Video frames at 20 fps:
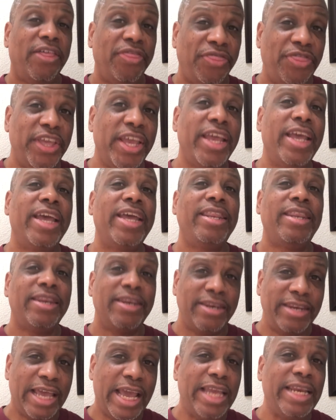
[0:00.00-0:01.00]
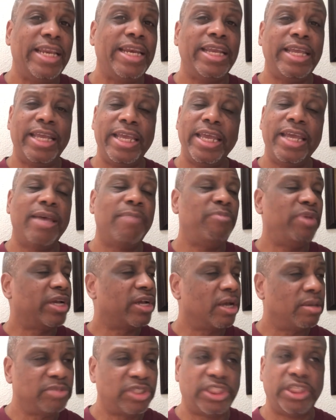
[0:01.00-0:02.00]
Then dating again
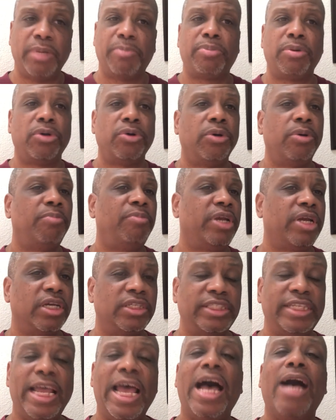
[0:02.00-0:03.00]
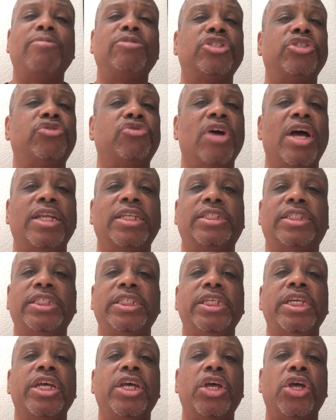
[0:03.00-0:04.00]
becomes simpler, because now I'm just trying to
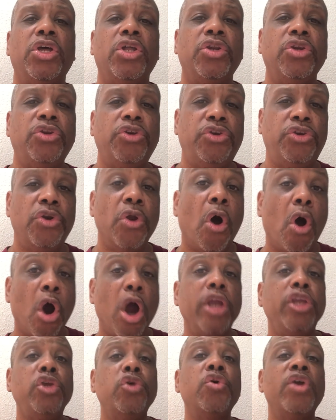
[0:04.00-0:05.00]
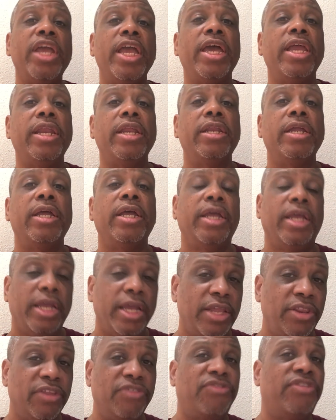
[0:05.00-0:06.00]
see, are you headed
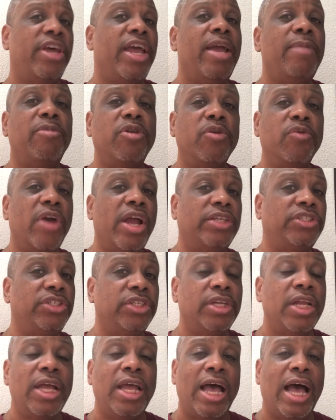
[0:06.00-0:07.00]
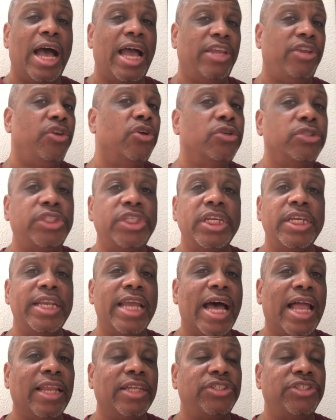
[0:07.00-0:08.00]
in the same direction? I use the
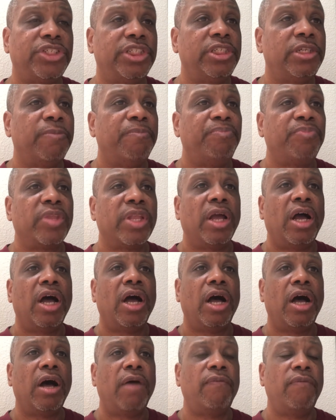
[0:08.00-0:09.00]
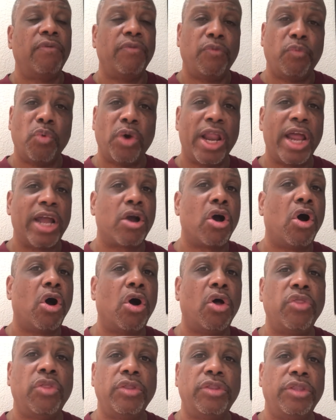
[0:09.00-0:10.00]
analogy of what I
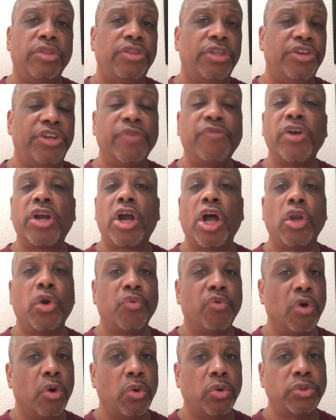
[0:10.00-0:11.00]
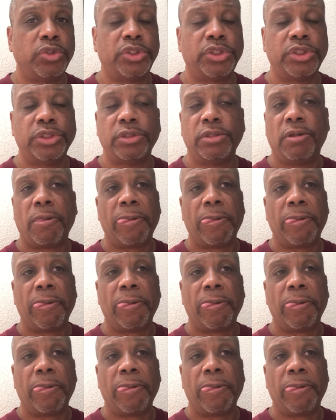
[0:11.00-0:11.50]
call the different color roads.